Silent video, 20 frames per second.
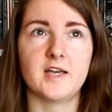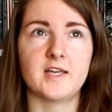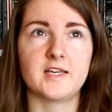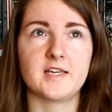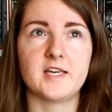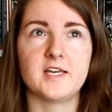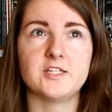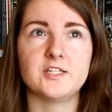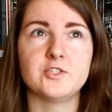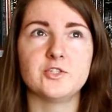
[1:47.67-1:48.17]
I
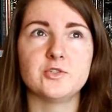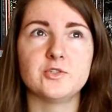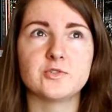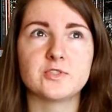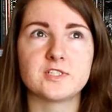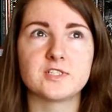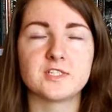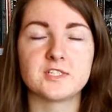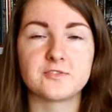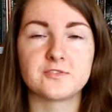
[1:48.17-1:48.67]
can't
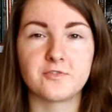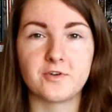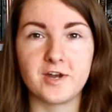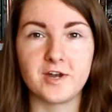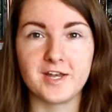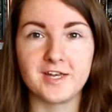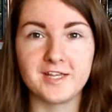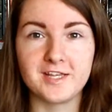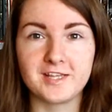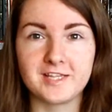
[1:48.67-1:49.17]
use
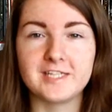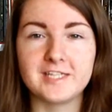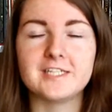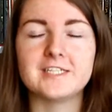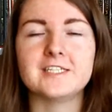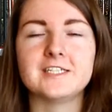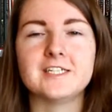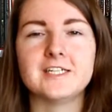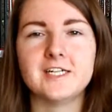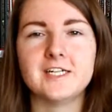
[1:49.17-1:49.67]
for
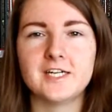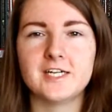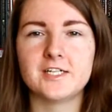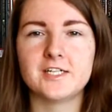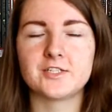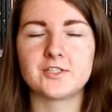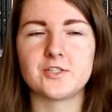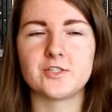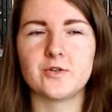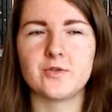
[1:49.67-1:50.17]
anything.
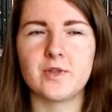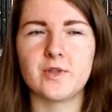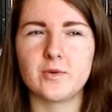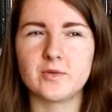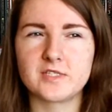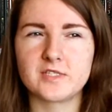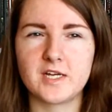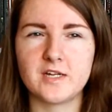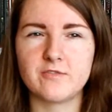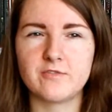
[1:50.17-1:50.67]
So that
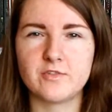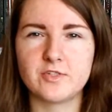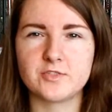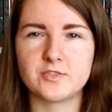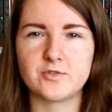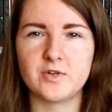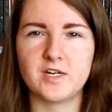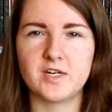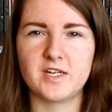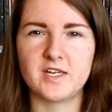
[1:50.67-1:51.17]
was kind of
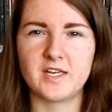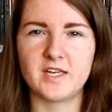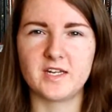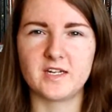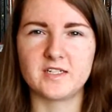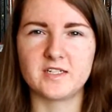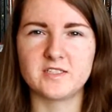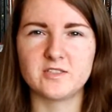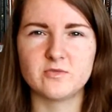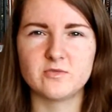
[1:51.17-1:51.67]
frustrating
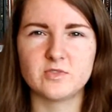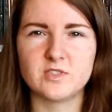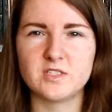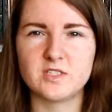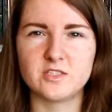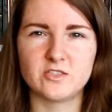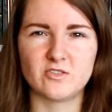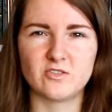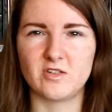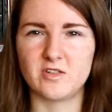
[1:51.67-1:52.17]
and I didn't
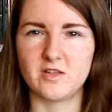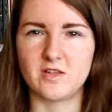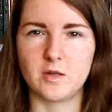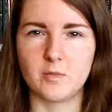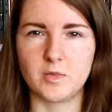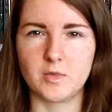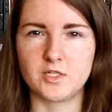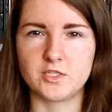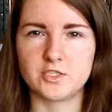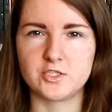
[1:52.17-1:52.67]
really enjoy it
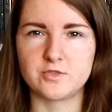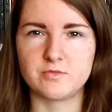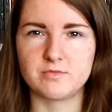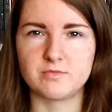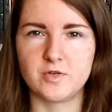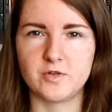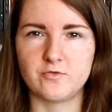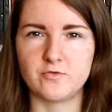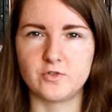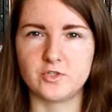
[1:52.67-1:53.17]
that much,
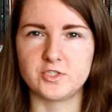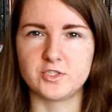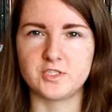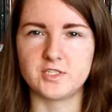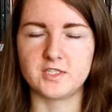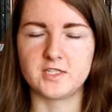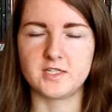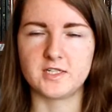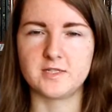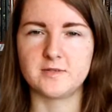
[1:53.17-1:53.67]

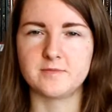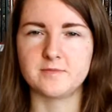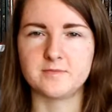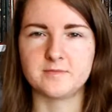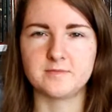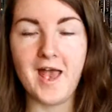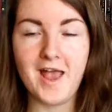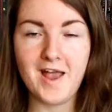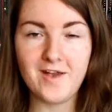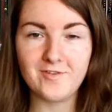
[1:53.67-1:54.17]
unfortunately.
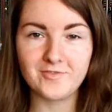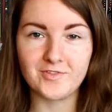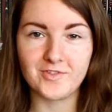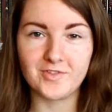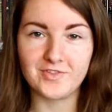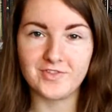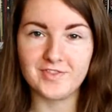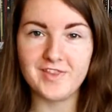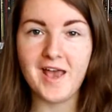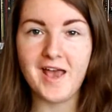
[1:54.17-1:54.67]

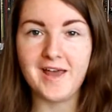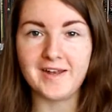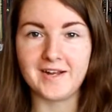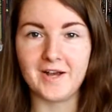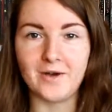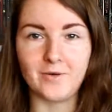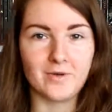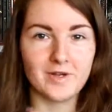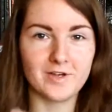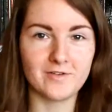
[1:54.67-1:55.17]
After that,
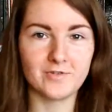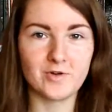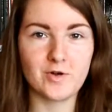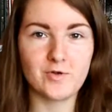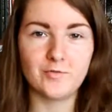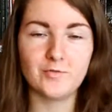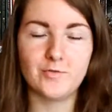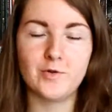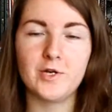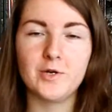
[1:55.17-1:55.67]

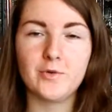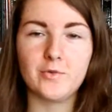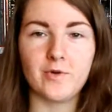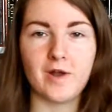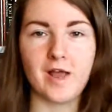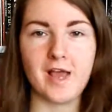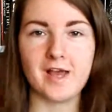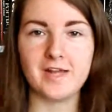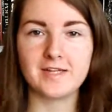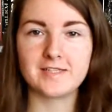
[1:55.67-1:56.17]
however, we
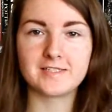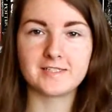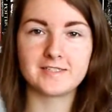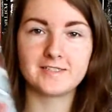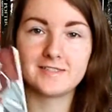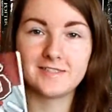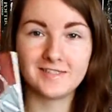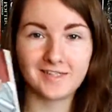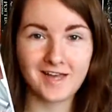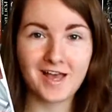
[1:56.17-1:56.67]
read
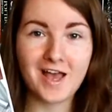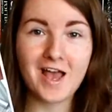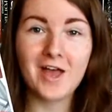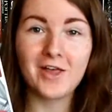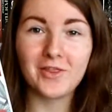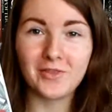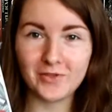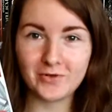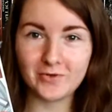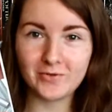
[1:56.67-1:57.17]

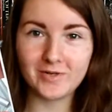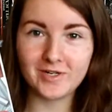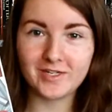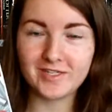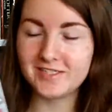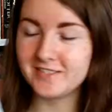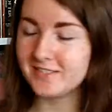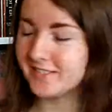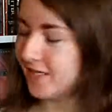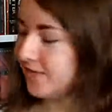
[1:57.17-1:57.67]
The
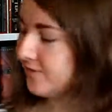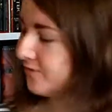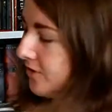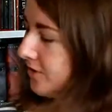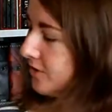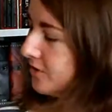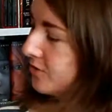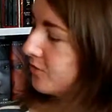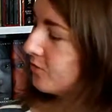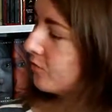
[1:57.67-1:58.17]
Walking Dead
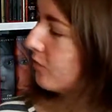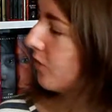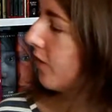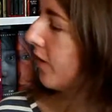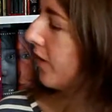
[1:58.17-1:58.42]
Volume